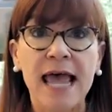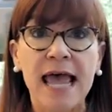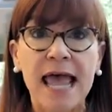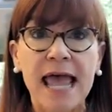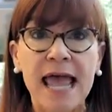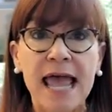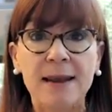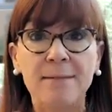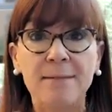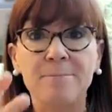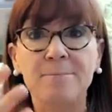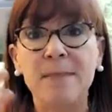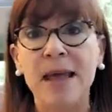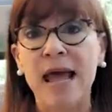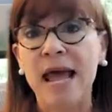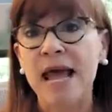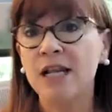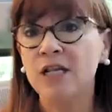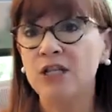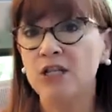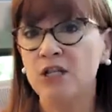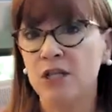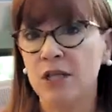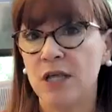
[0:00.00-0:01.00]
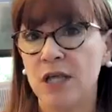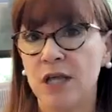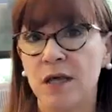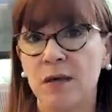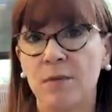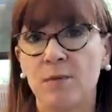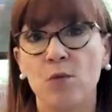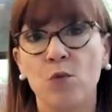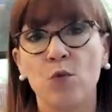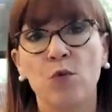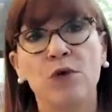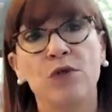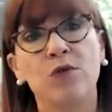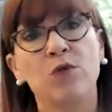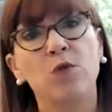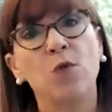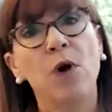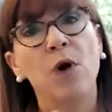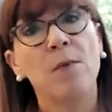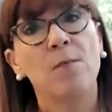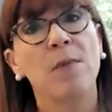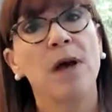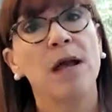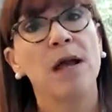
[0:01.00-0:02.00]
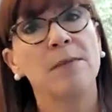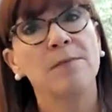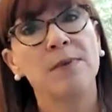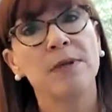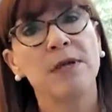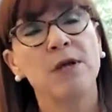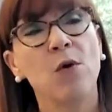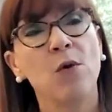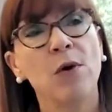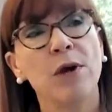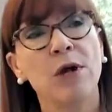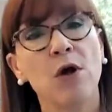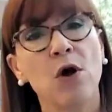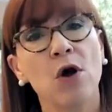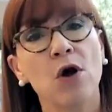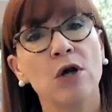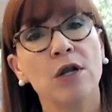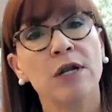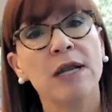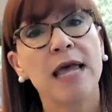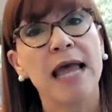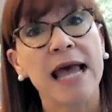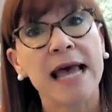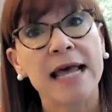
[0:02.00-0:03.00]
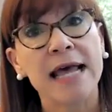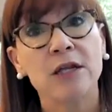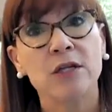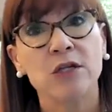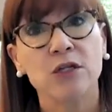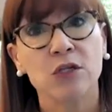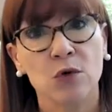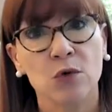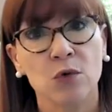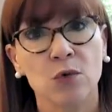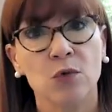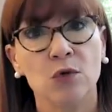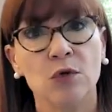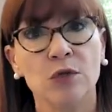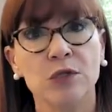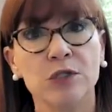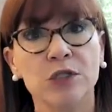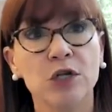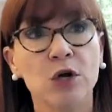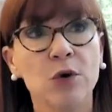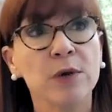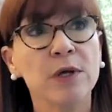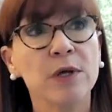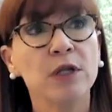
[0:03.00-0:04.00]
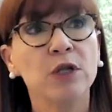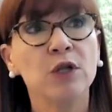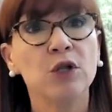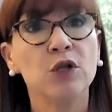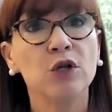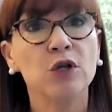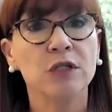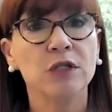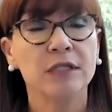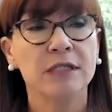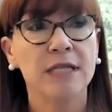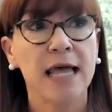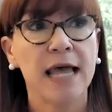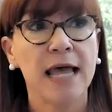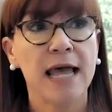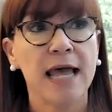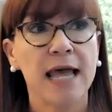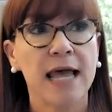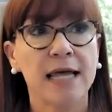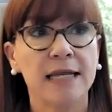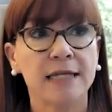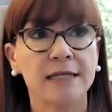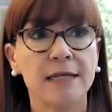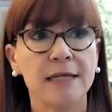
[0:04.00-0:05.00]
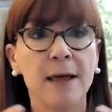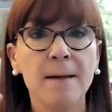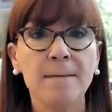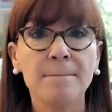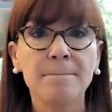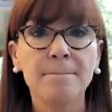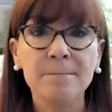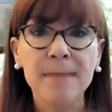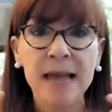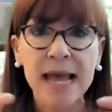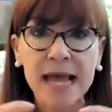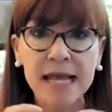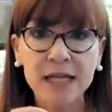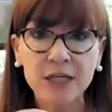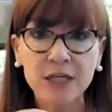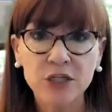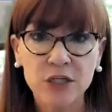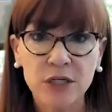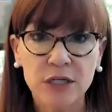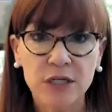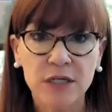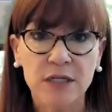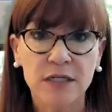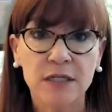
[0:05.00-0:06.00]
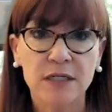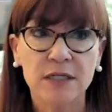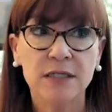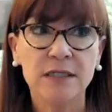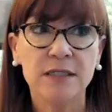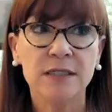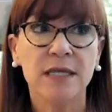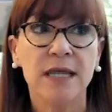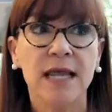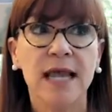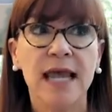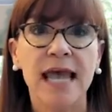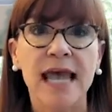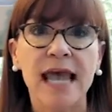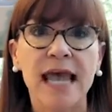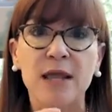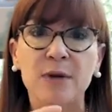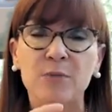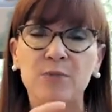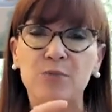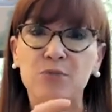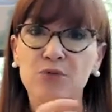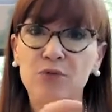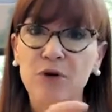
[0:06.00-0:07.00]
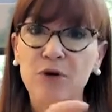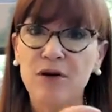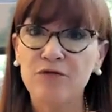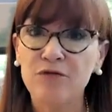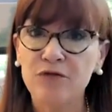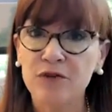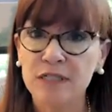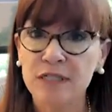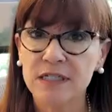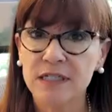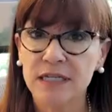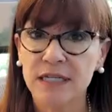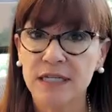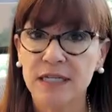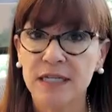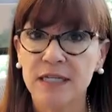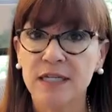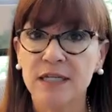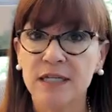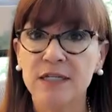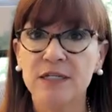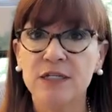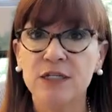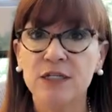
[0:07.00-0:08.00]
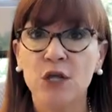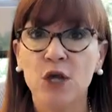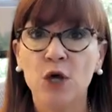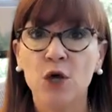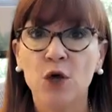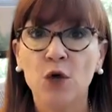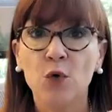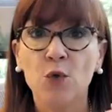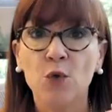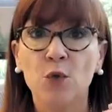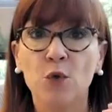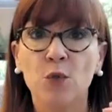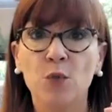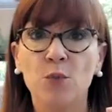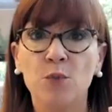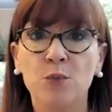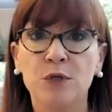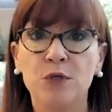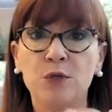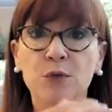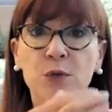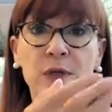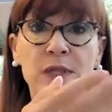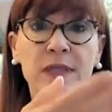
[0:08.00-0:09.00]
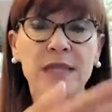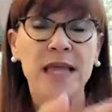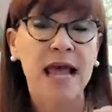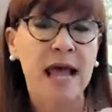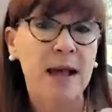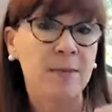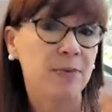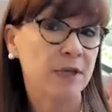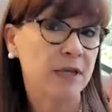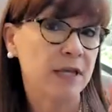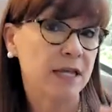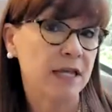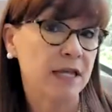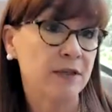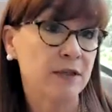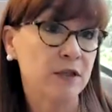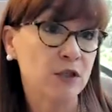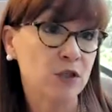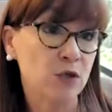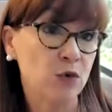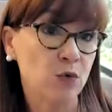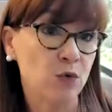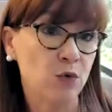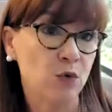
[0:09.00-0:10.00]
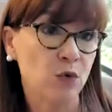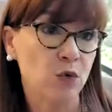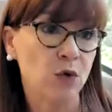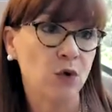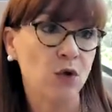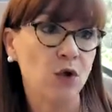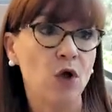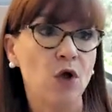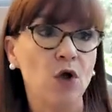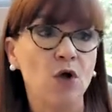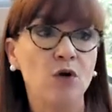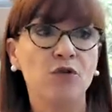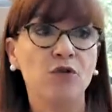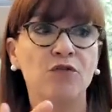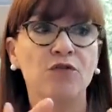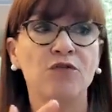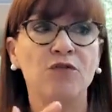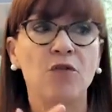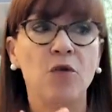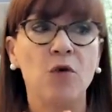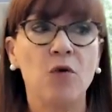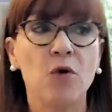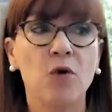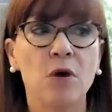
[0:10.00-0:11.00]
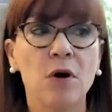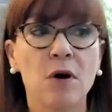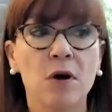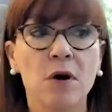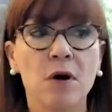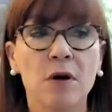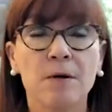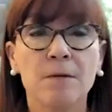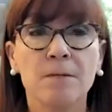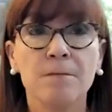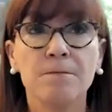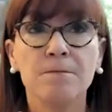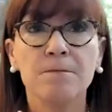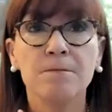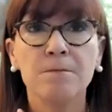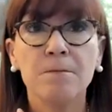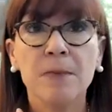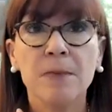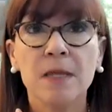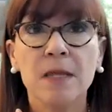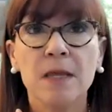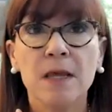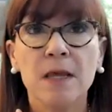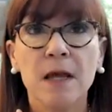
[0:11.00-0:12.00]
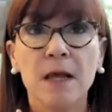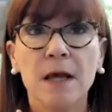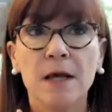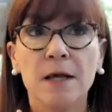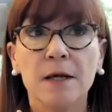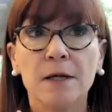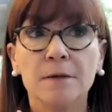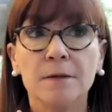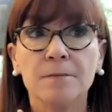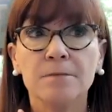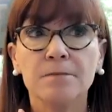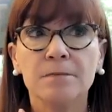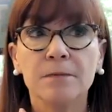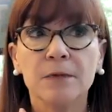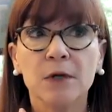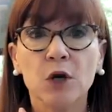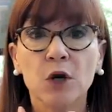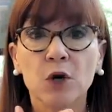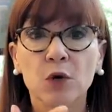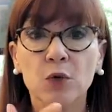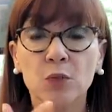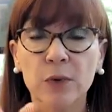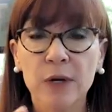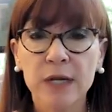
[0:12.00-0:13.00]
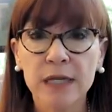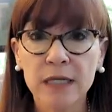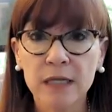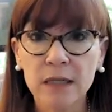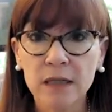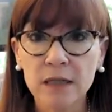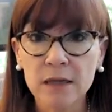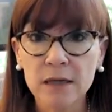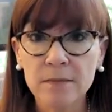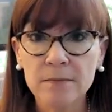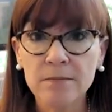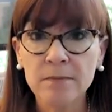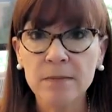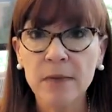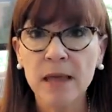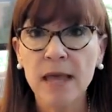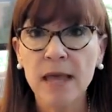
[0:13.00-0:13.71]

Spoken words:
and match them with what might be going on at a school. So it looks at matches and preferences between the applicant and the school for curriculum